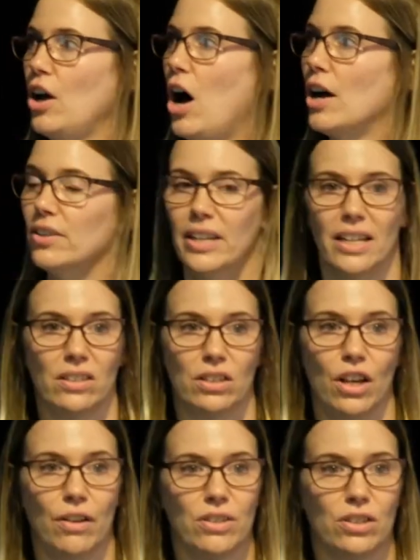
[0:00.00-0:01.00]
gardening
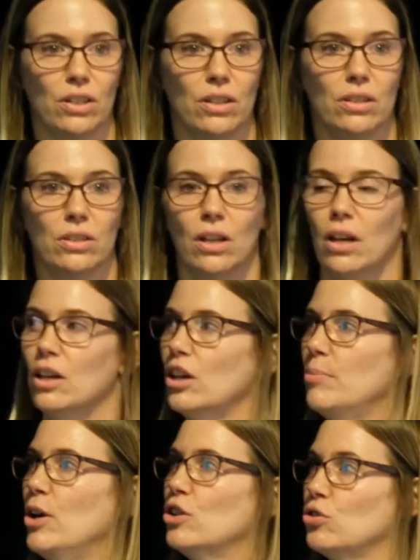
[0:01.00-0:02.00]
services,
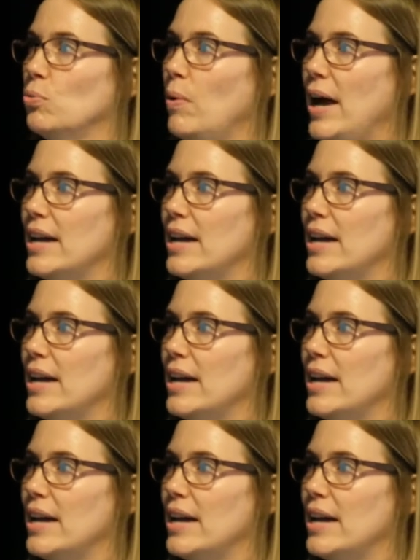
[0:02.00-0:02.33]
commercial